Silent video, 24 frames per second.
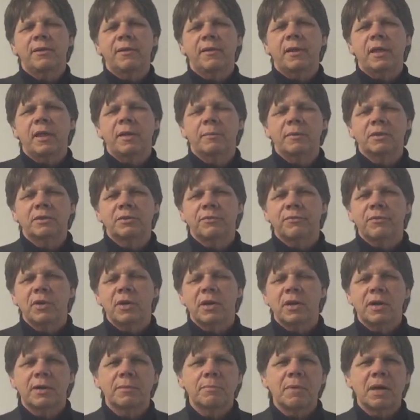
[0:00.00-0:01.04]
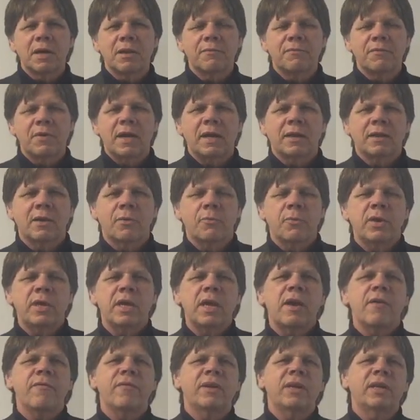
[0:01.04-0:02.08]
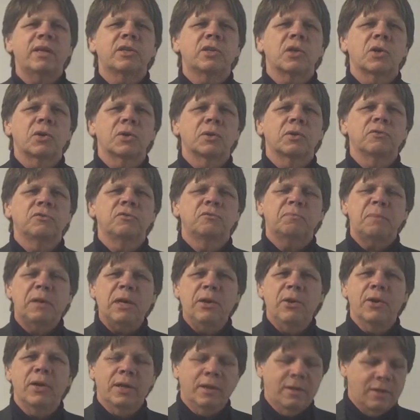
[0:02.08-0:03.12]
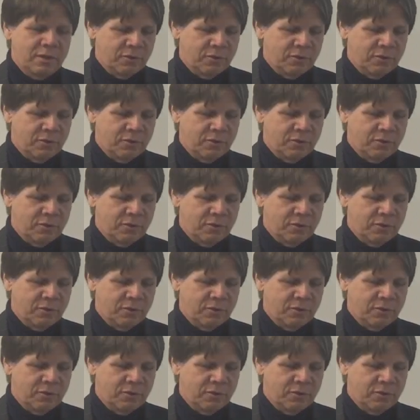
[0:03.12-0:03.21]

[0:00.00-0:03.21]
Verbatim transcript: in the image of God by the fact that we have an eternal spirit